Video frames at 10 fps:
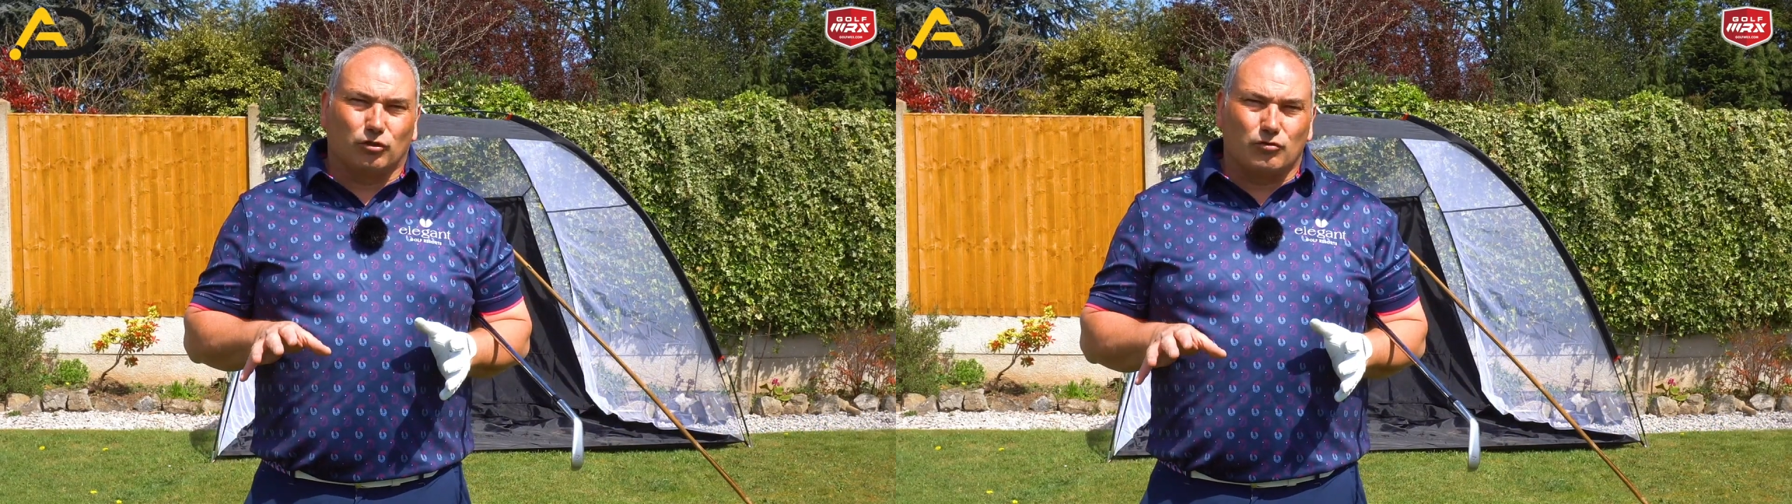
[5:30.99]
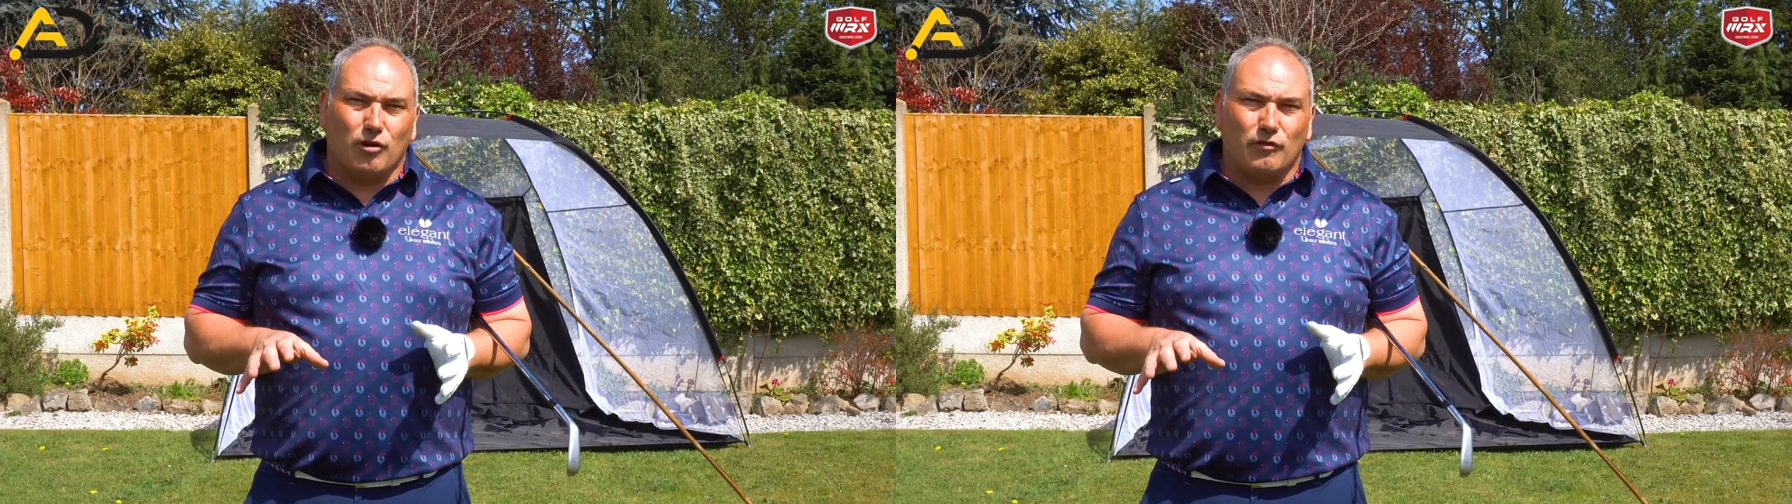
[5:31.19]

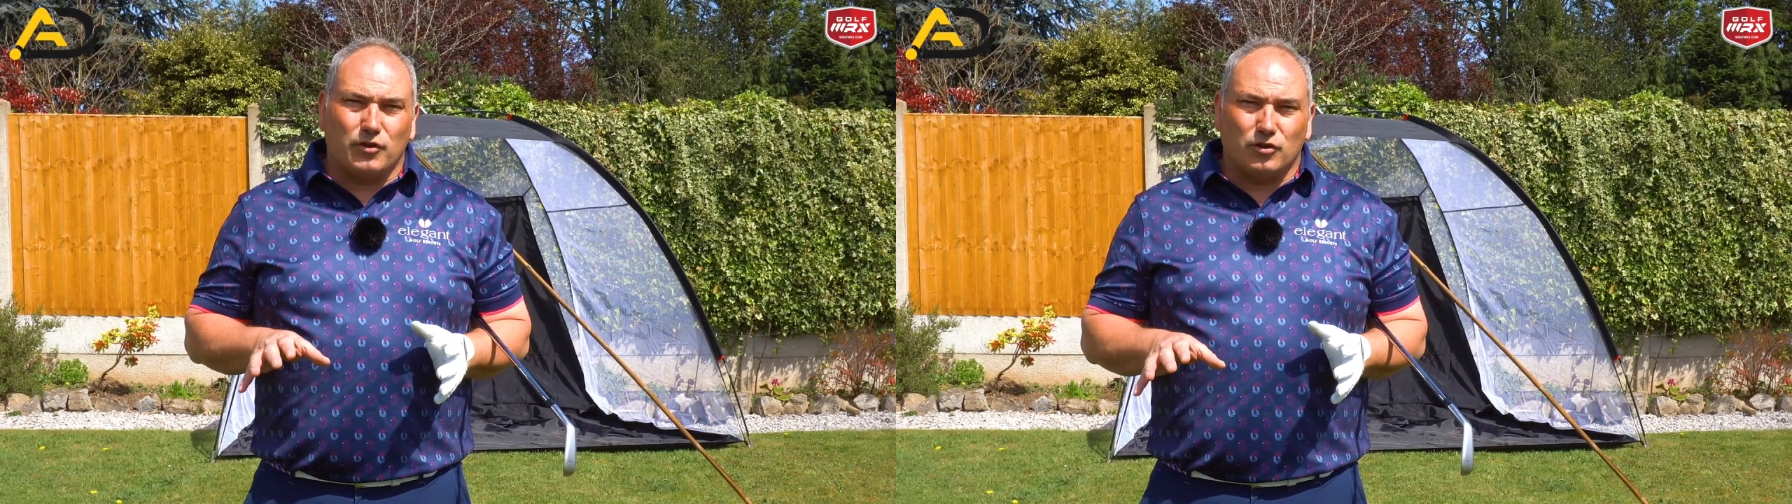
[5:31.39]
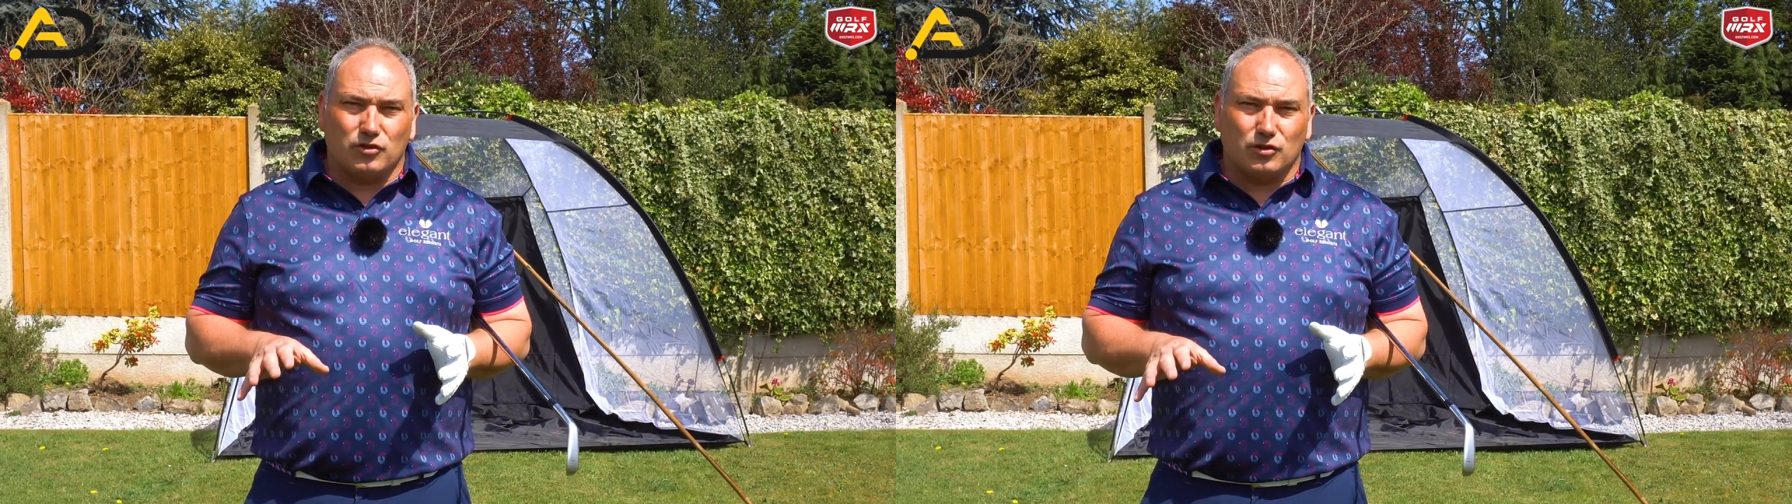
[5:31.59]
grow if
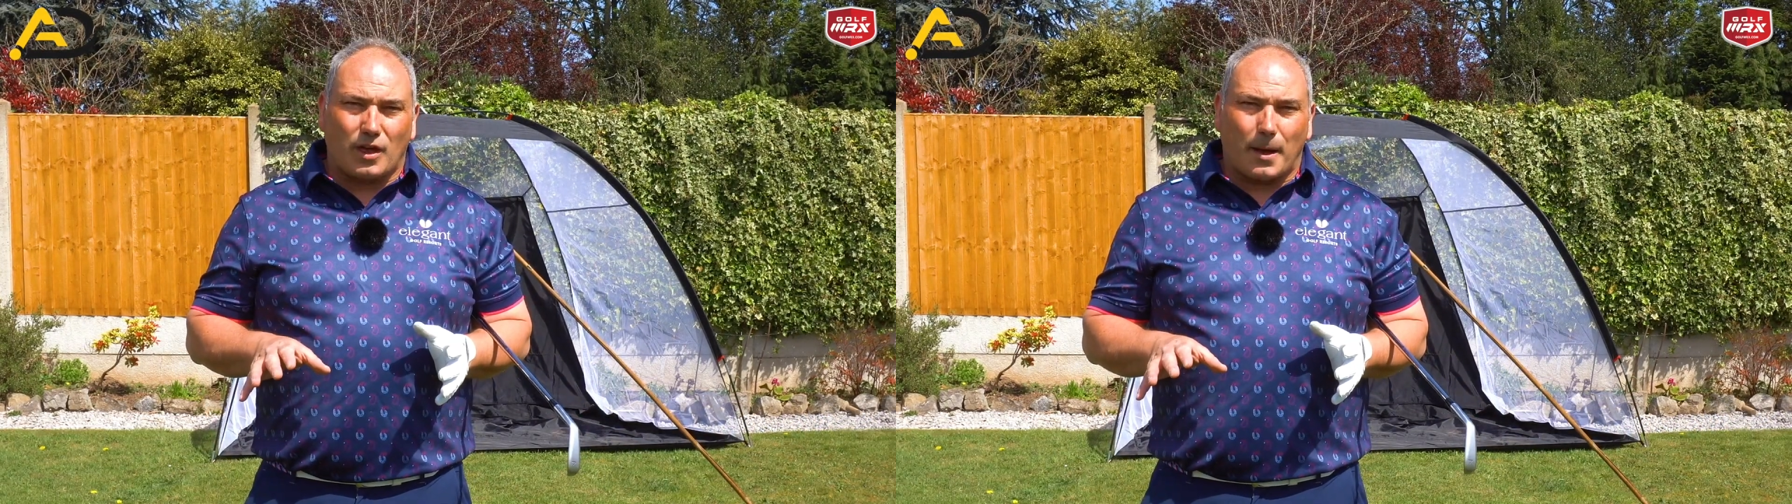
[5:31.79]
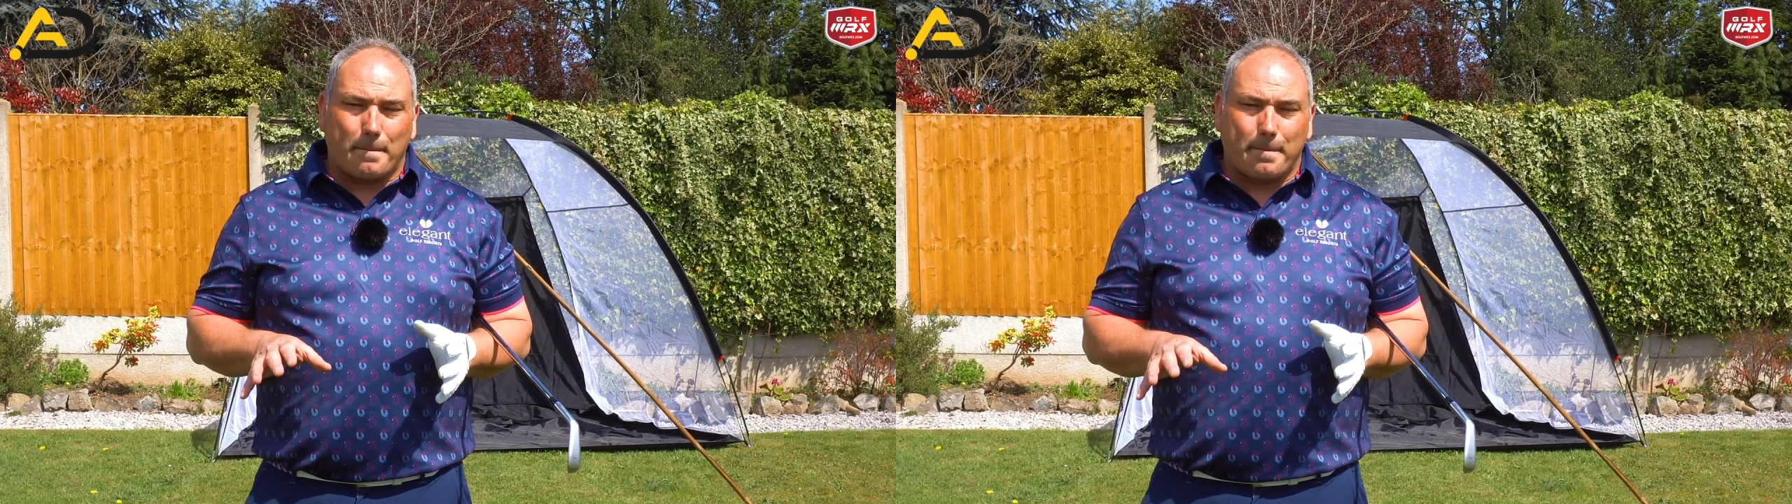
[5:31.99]
you can do
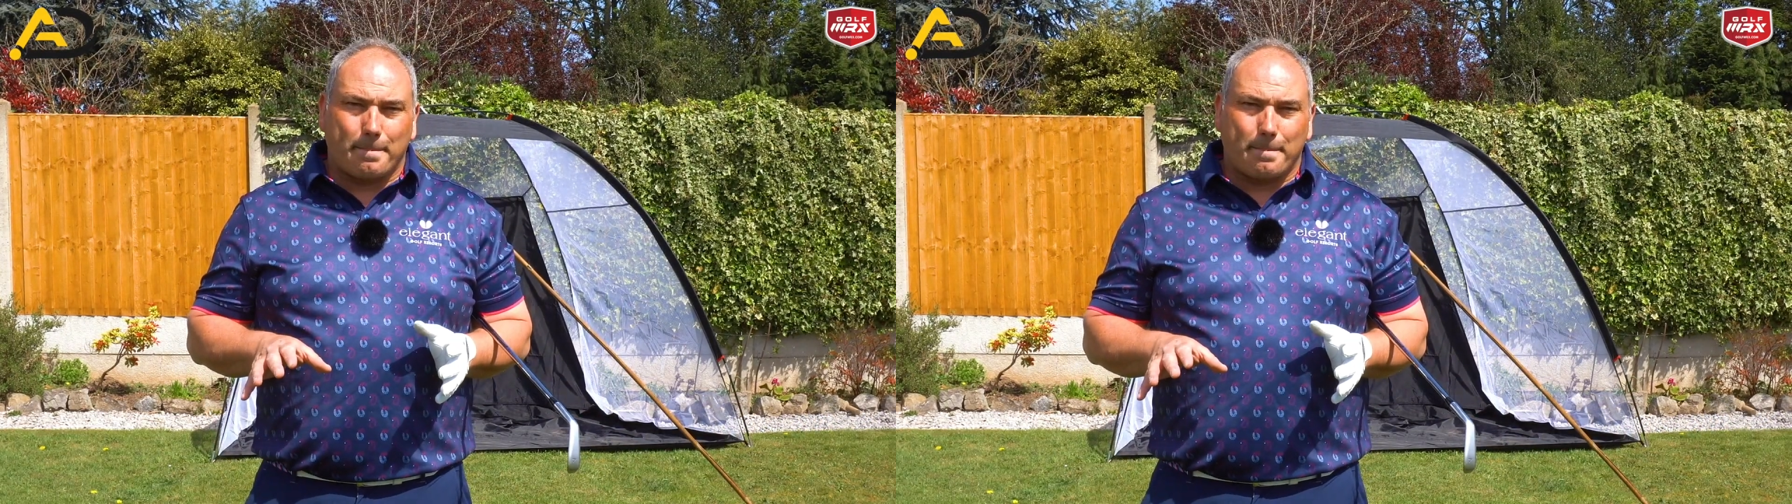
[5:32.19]
that.